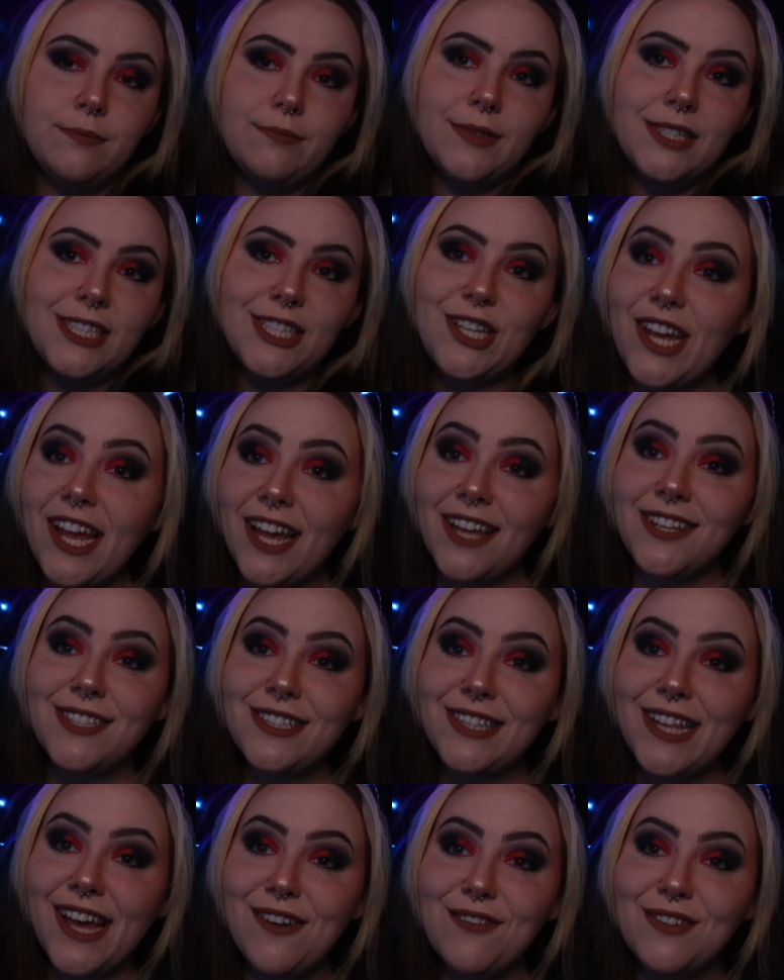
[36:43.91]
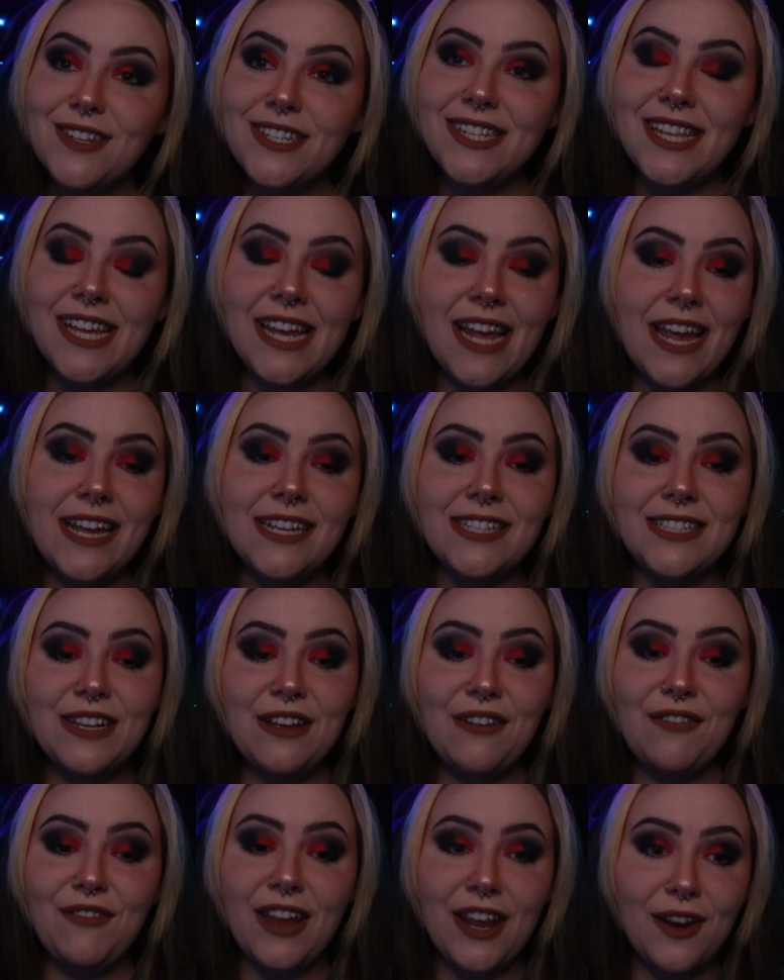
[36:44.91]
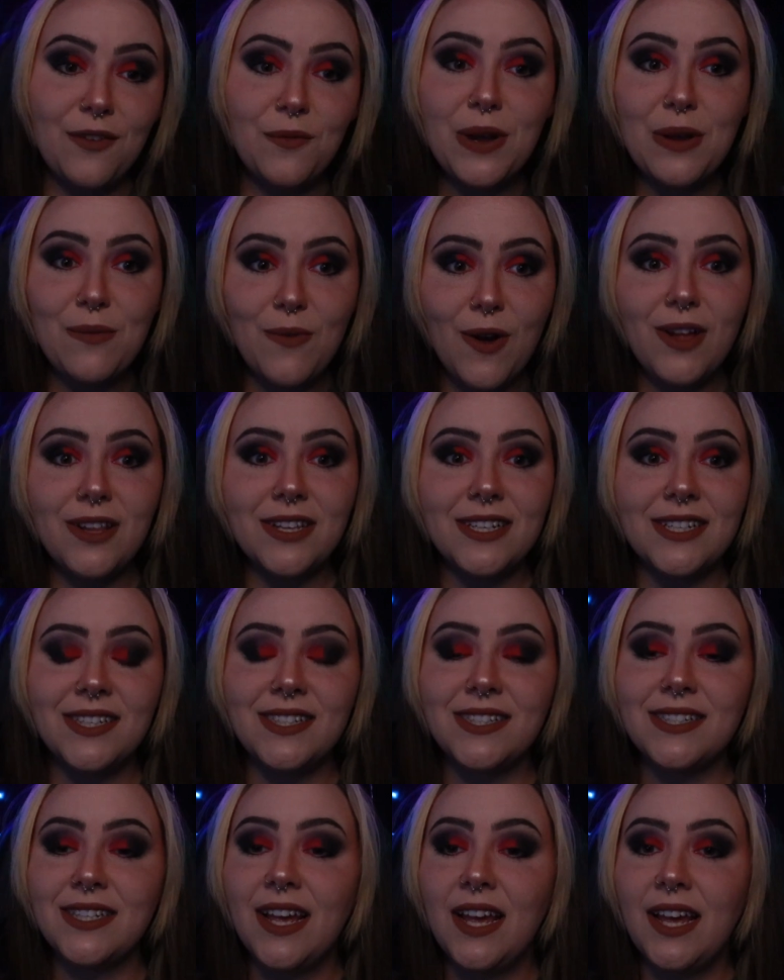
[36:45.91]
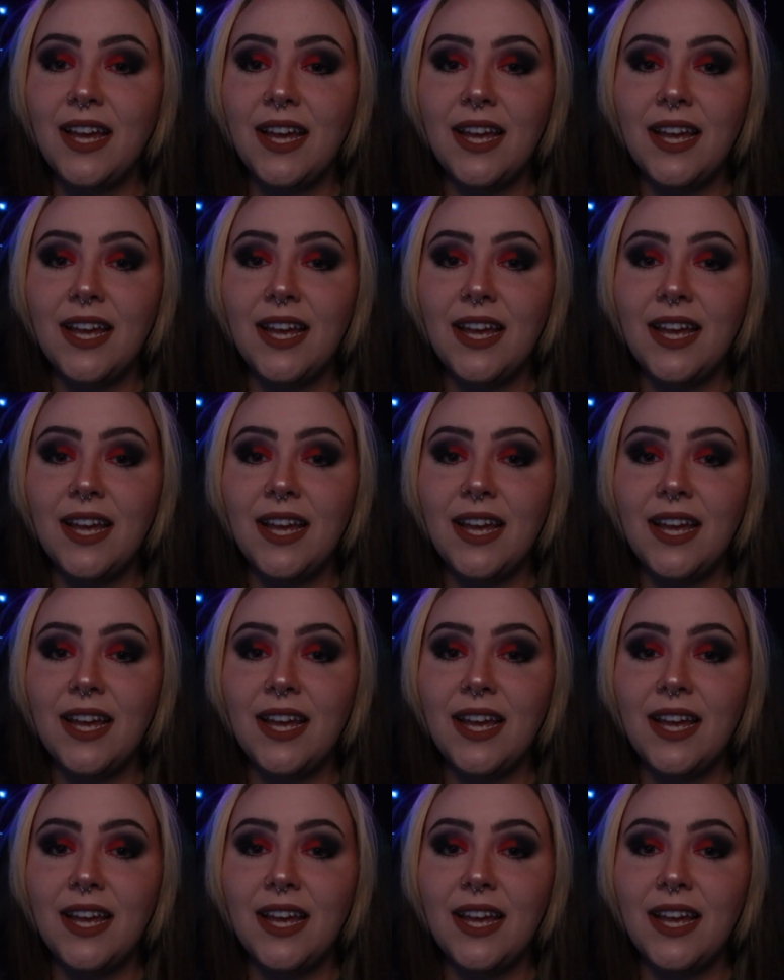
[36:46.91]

So yes, that was the case of Henry Wallace.